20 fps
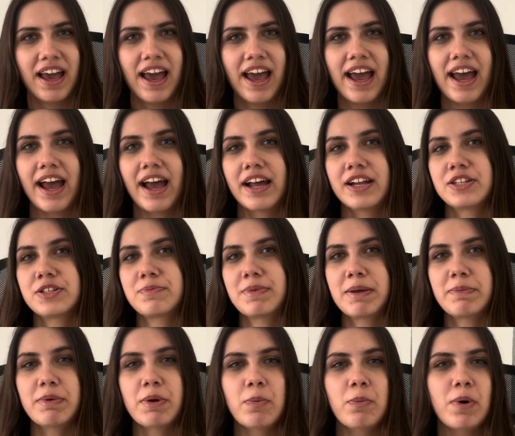and
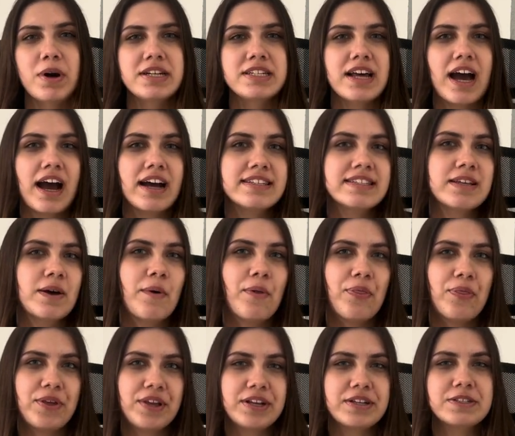maybe what are some
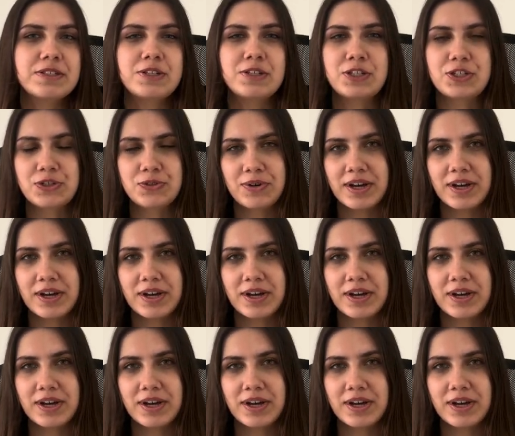things you do